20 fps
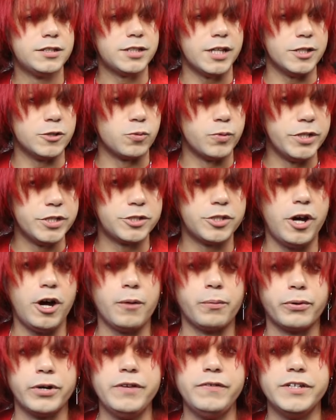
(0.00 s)
Since we
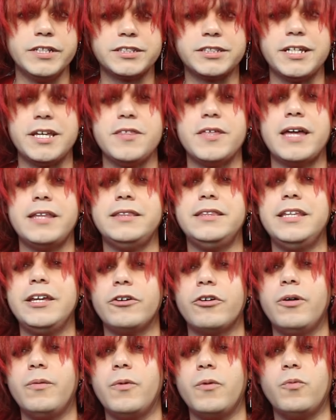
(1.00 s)
saw previously that
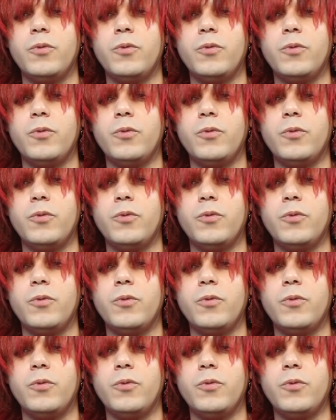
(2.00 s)
Nerum